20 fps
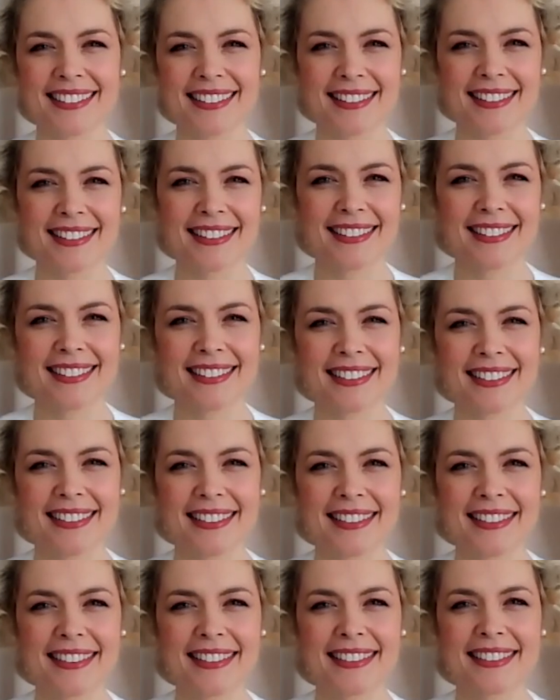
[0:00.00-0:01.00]

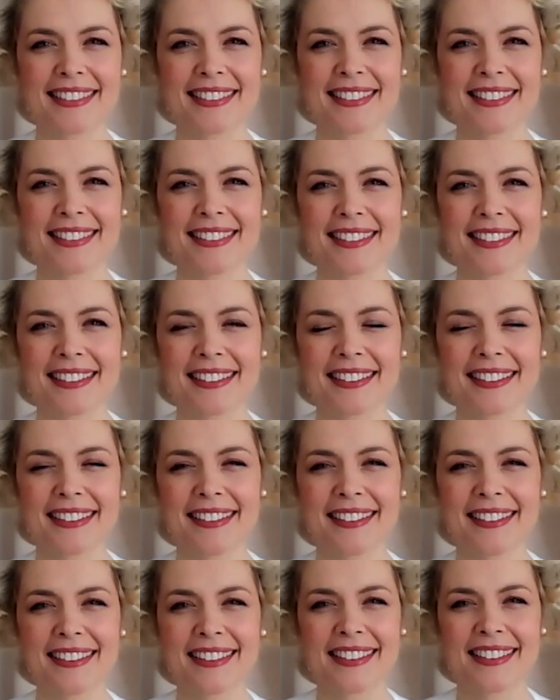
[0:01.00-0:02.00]

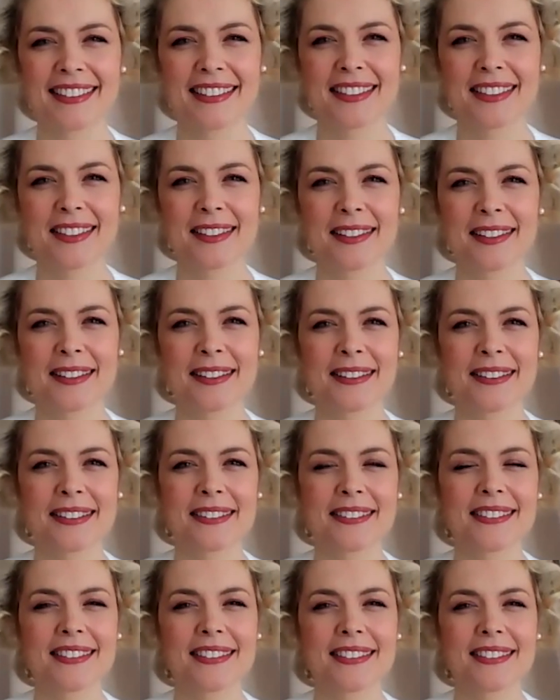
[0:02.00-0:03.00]

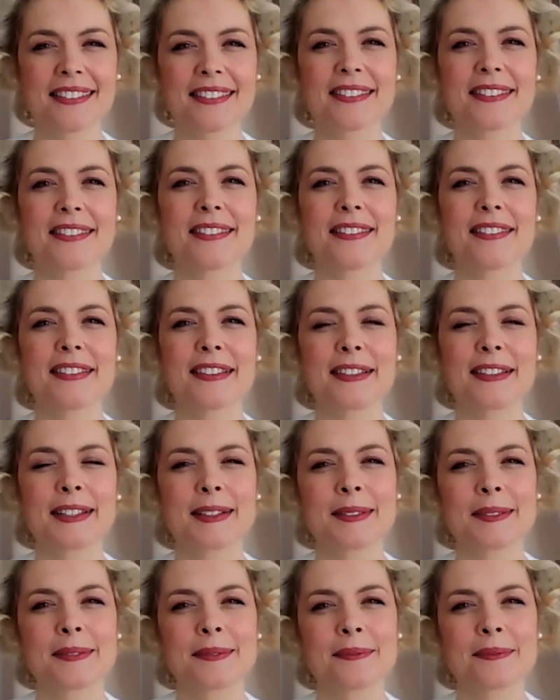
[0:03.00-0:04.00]

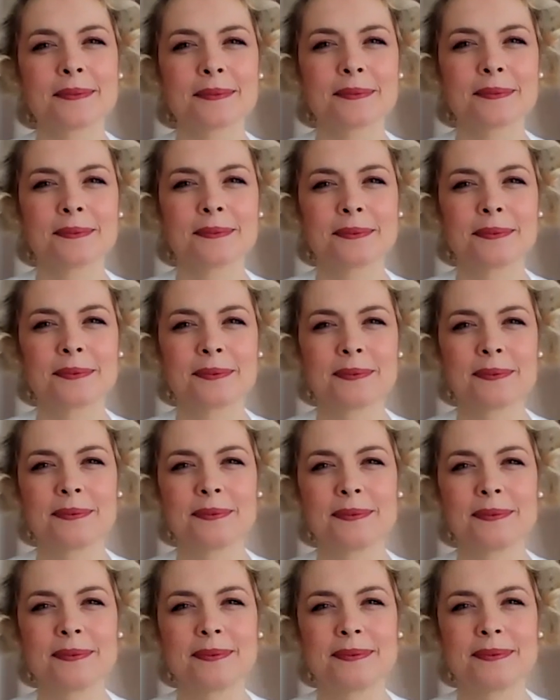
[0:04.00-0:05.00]

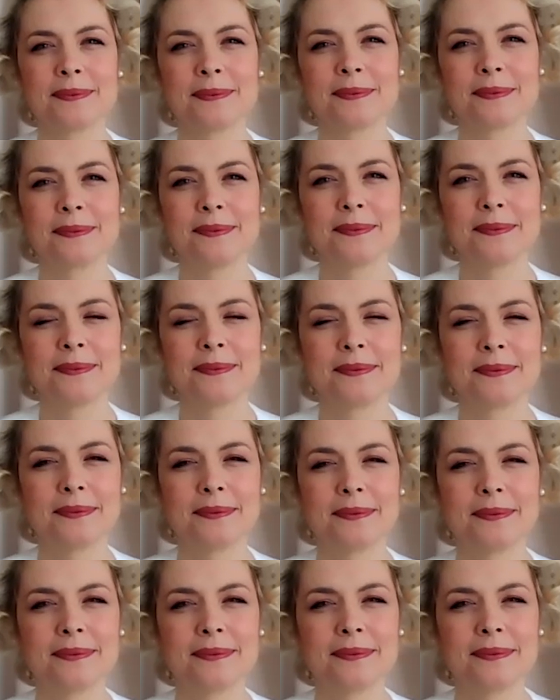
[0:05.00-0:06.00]

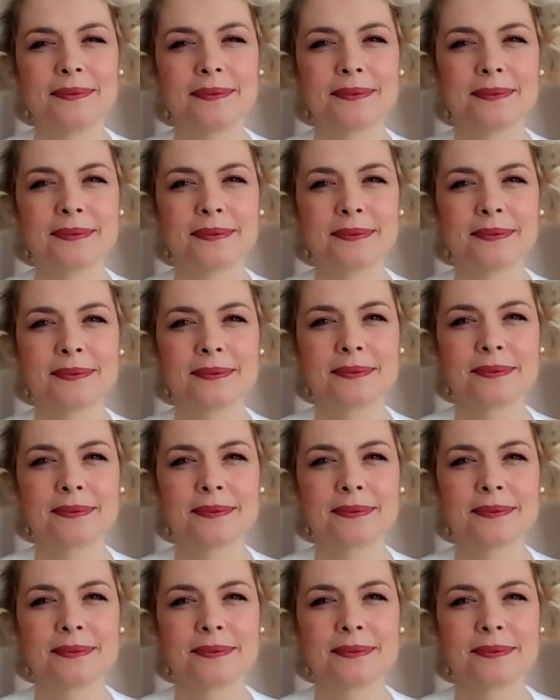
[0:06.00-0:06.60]
The person shown says nothing.